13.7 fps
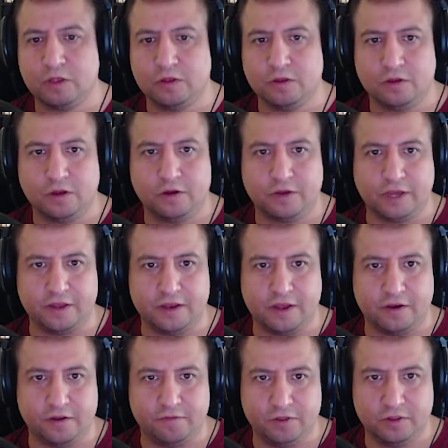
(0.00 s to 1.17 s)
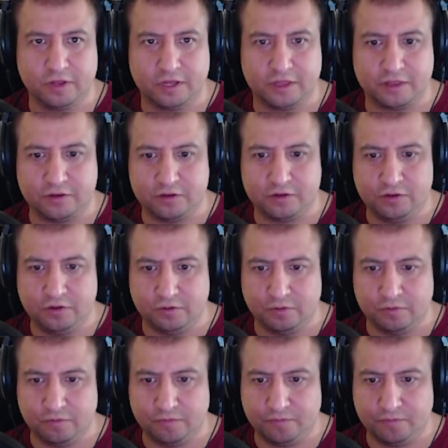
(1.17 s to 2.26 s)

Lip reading: Okay, now if you look at the two,